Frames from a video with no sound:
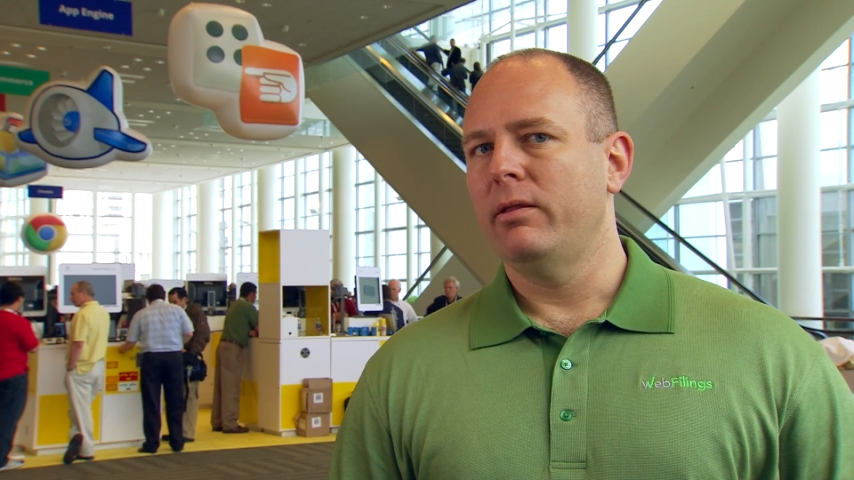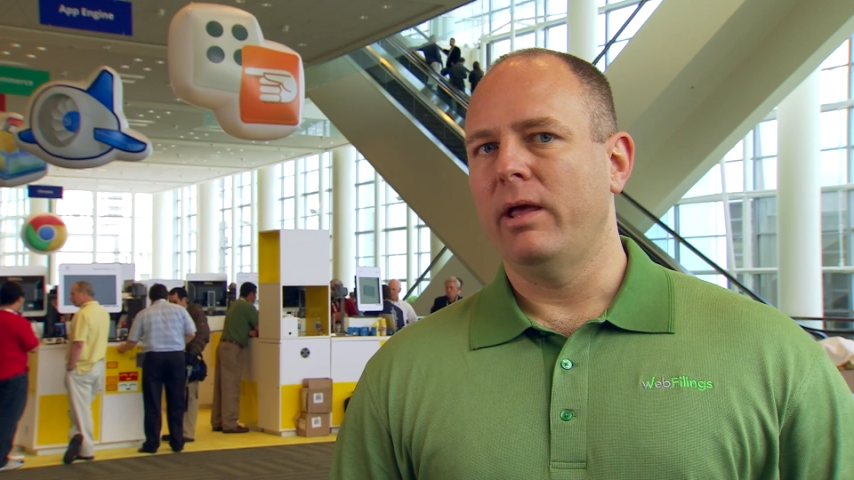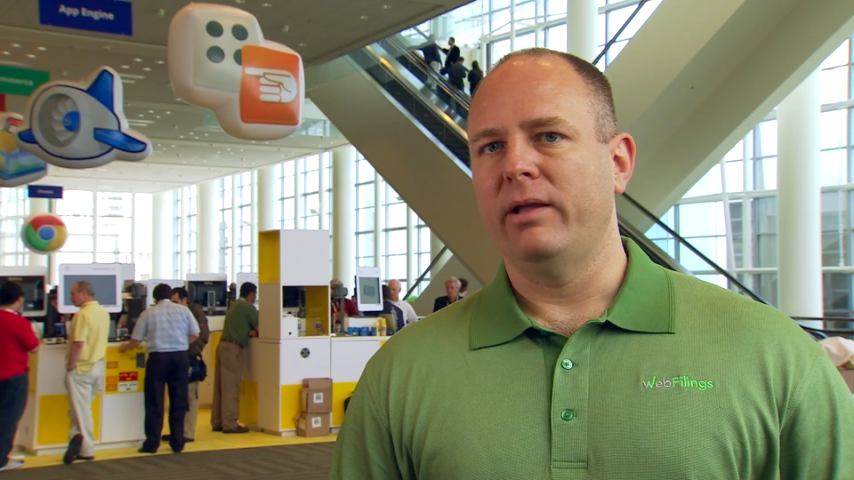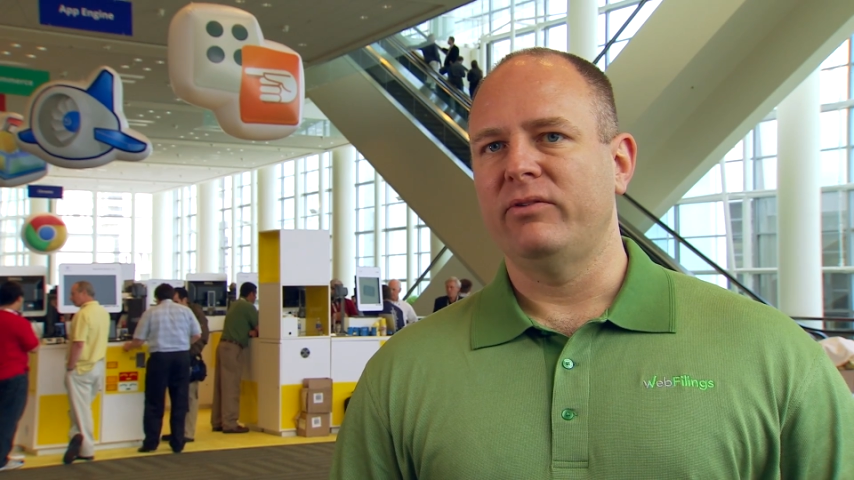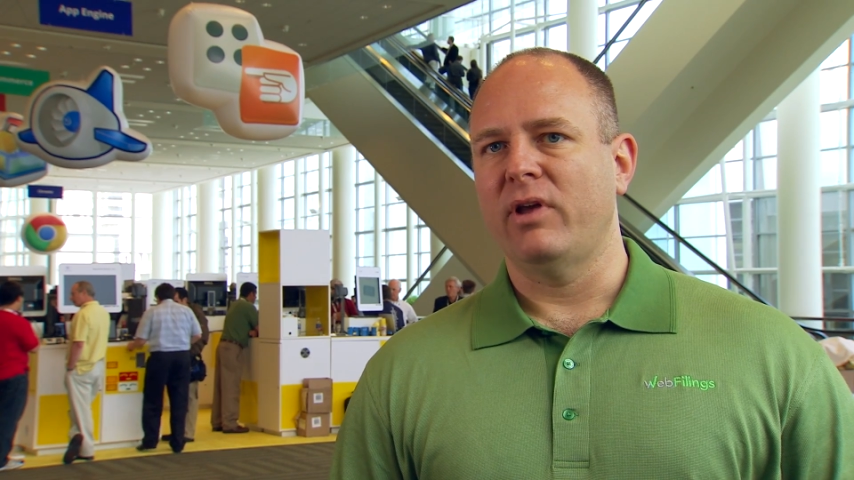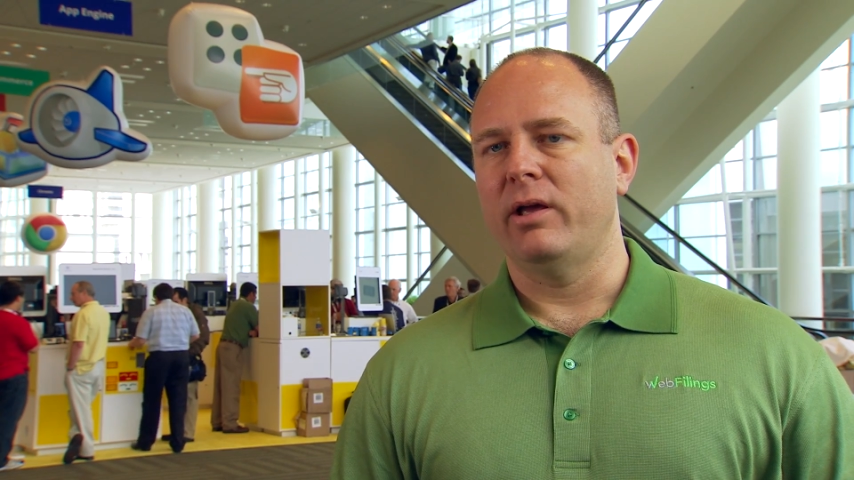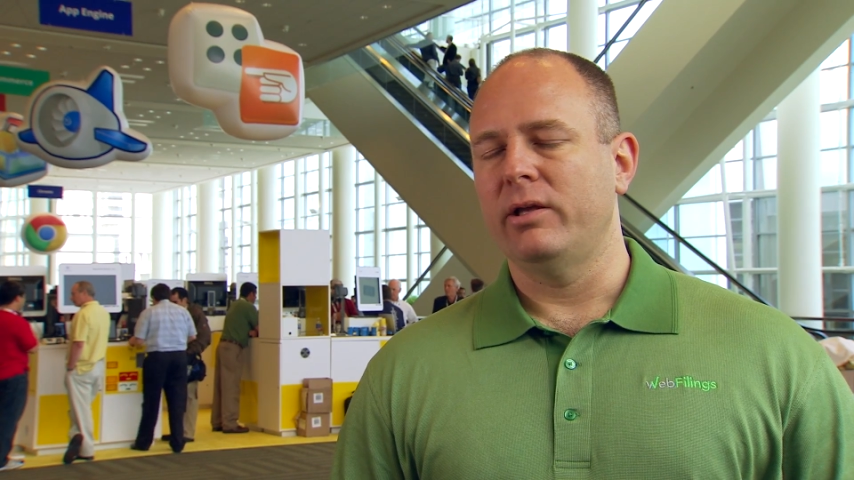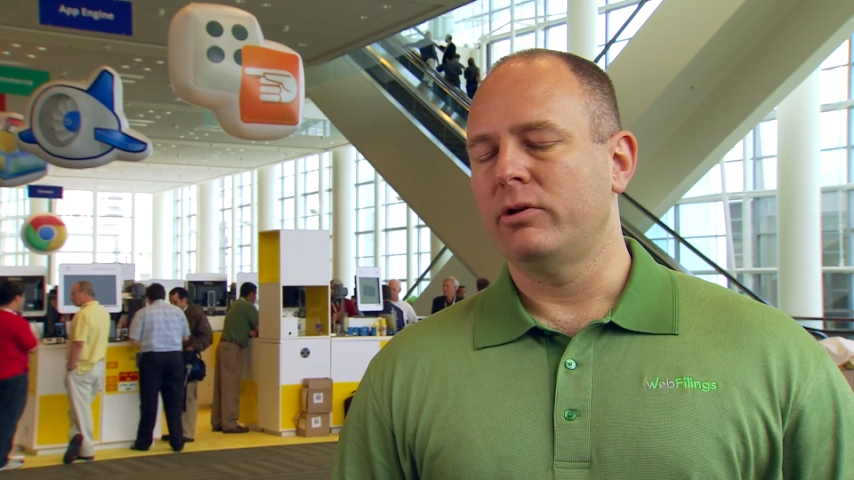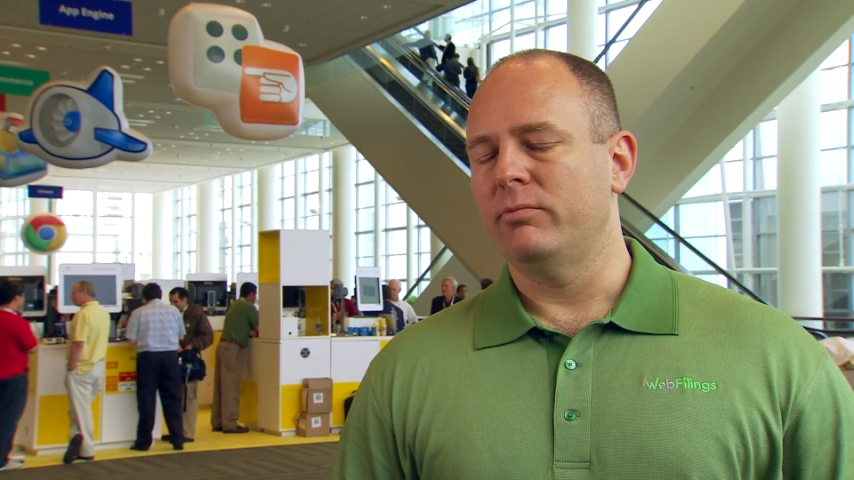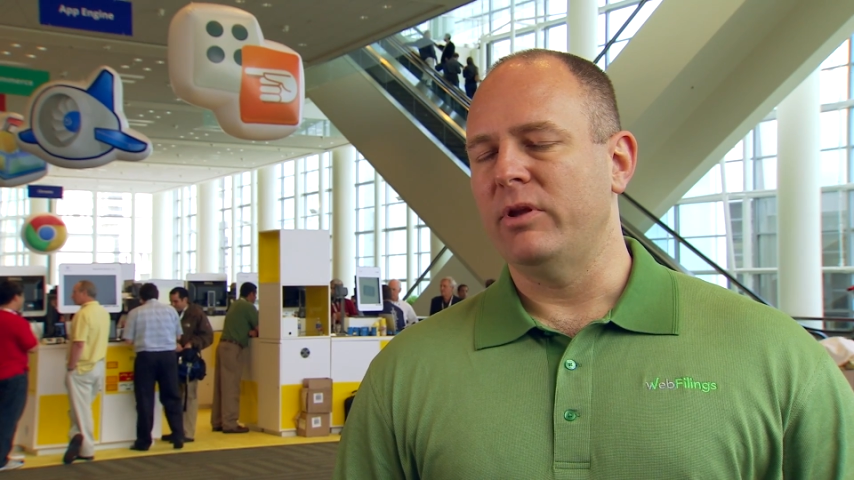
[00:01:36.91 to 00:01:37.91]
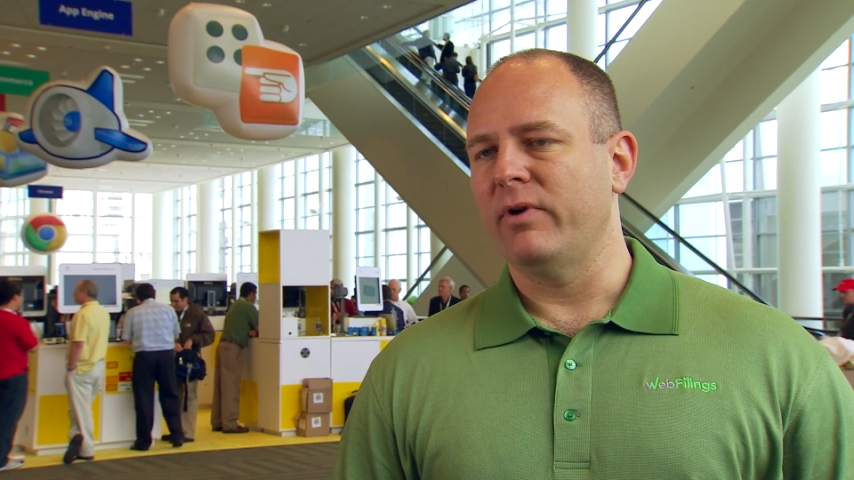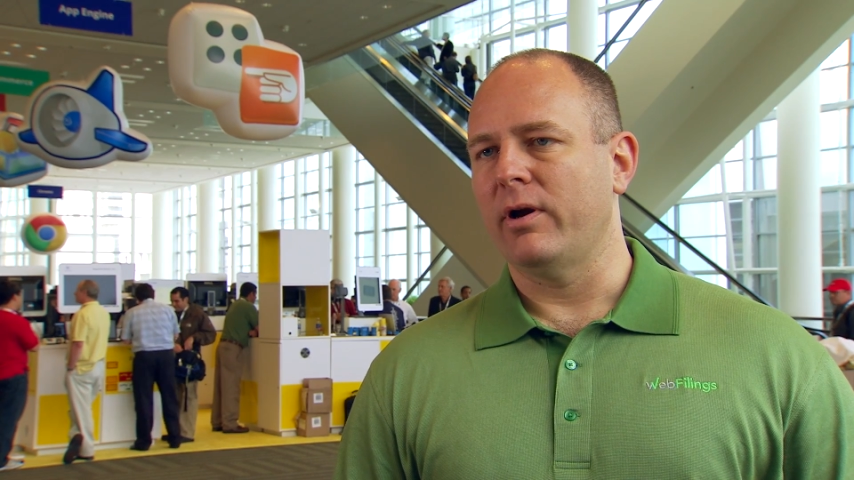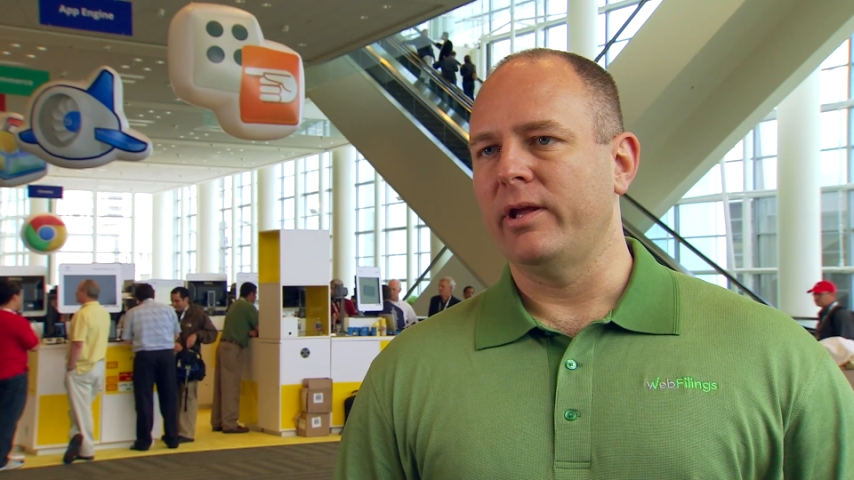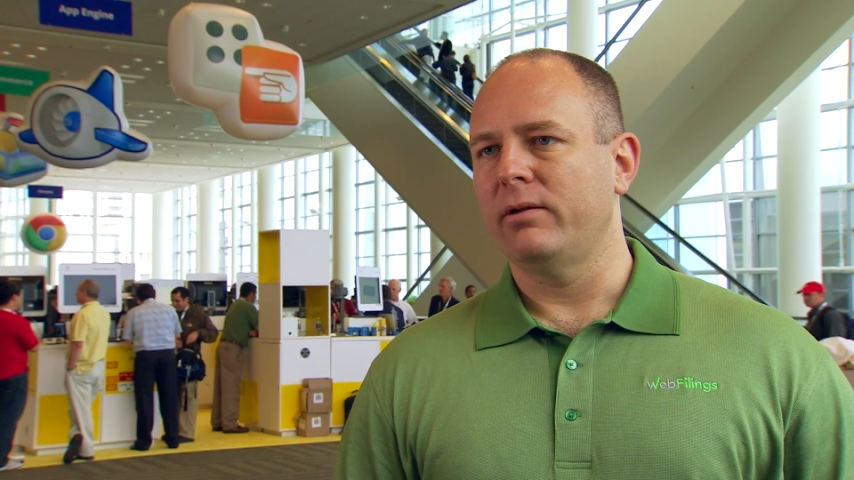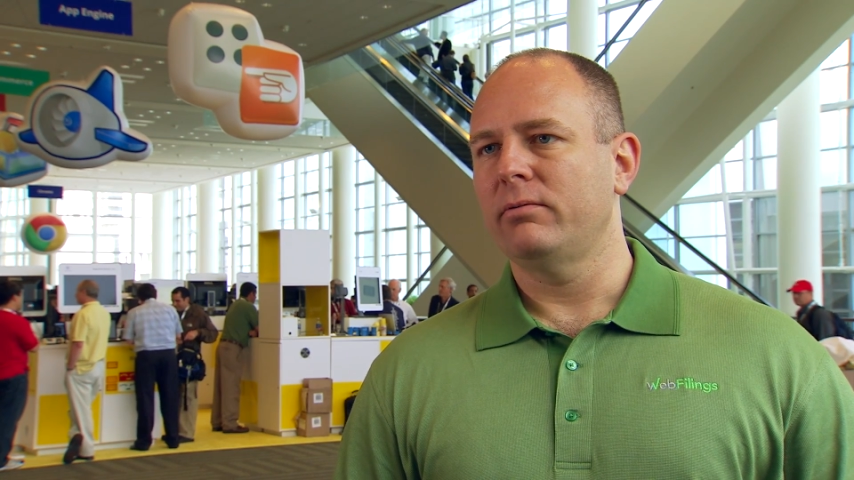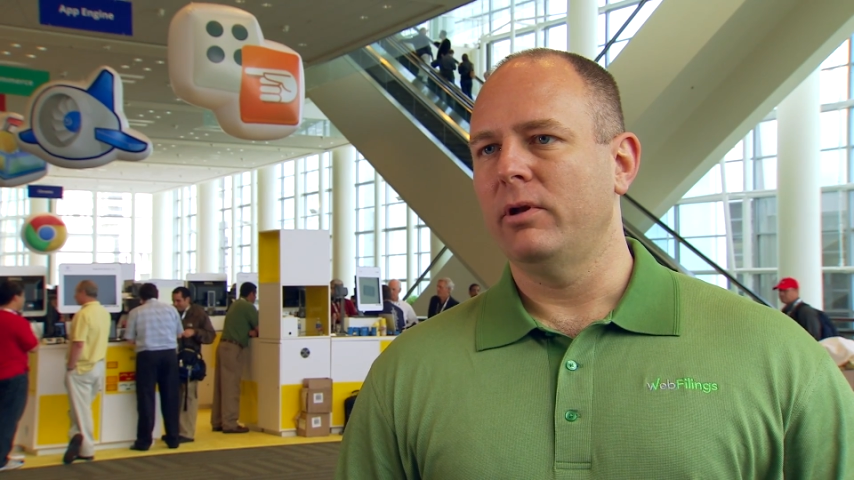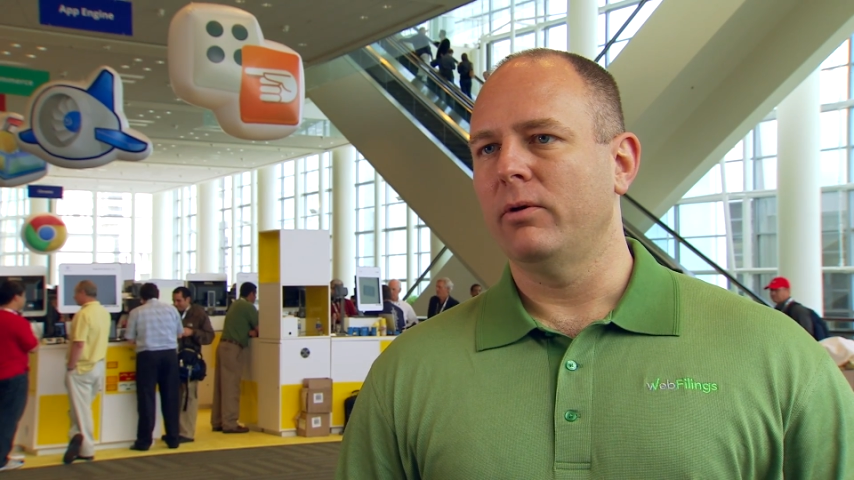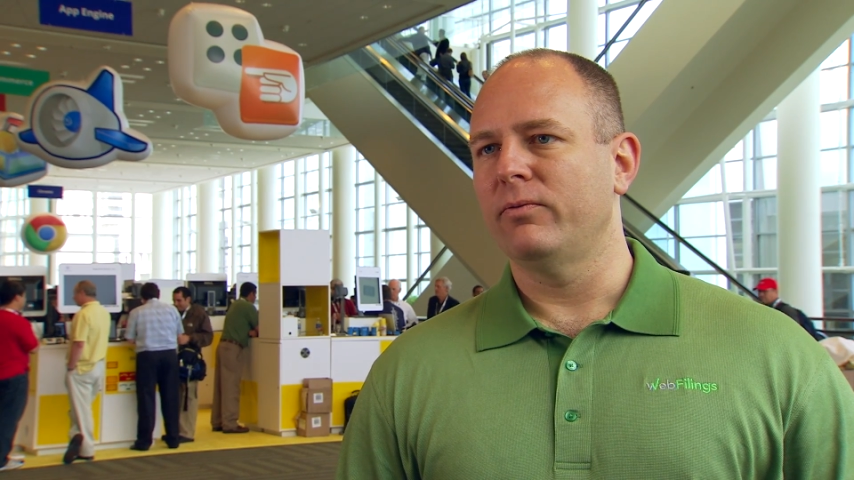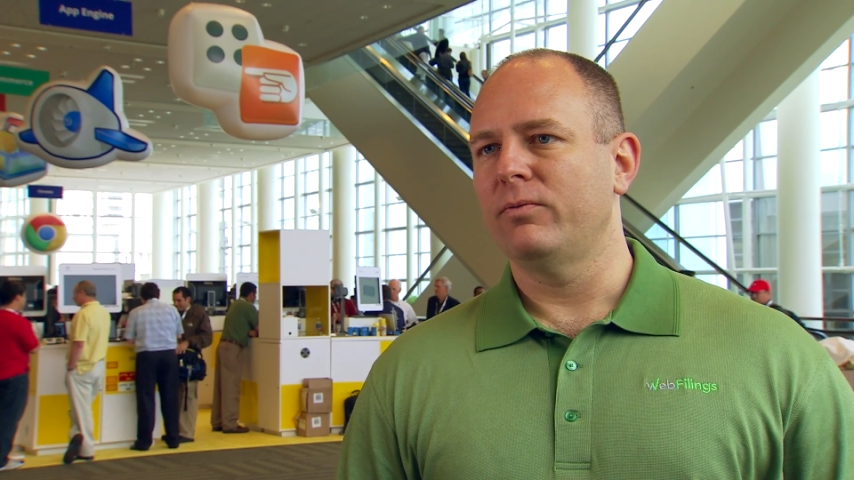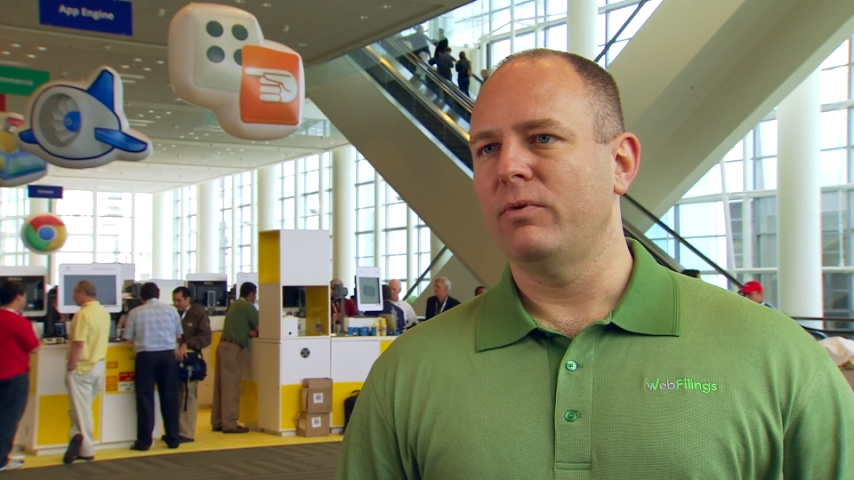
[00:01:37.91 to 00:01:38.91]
that uh, it could be very, you know,